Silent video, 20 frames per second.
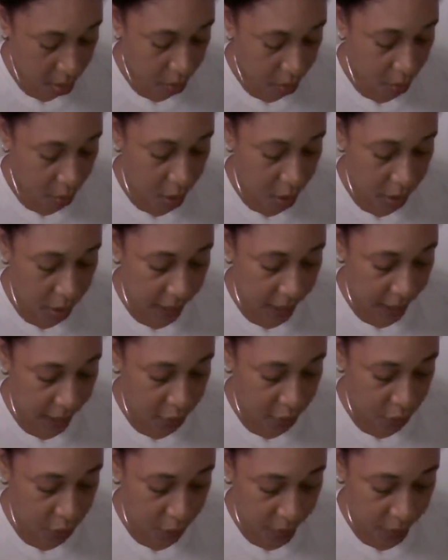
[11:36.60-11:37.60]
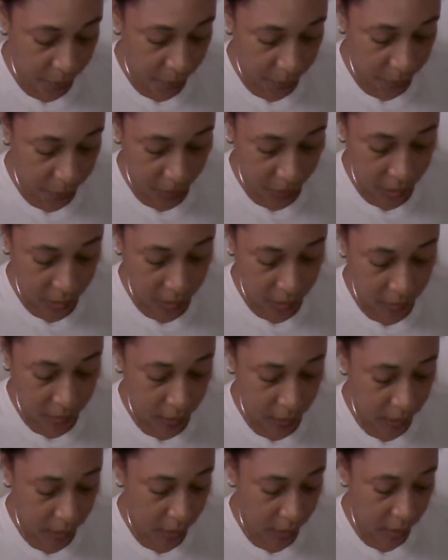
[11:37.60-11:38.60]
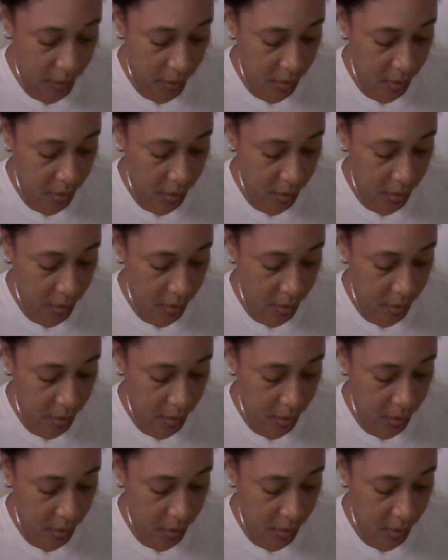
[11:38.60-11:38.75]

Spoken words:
alleged rape or anything.